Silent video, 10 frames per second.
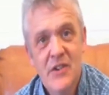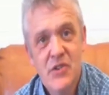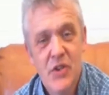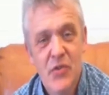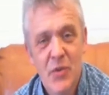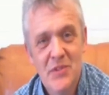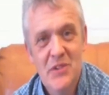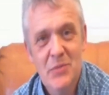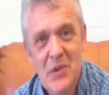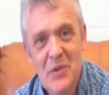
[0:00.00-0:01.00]
So if you want
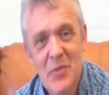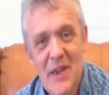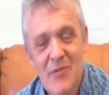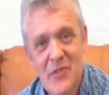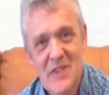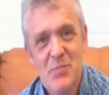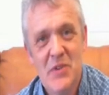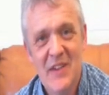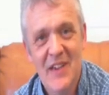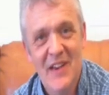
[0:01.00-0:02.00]
somebody to blame for this
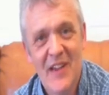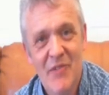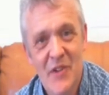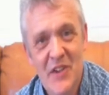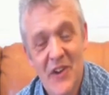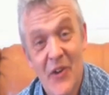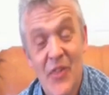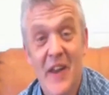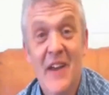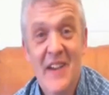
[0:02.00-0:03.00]
particular video,
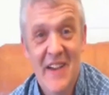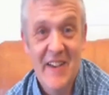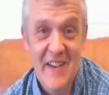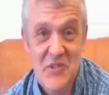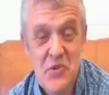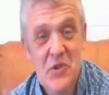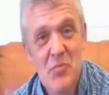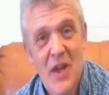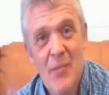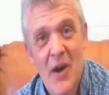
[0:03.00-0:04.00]
then I guess you
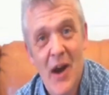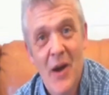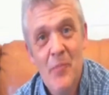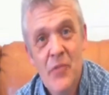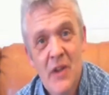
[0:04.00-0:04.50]
could blame her.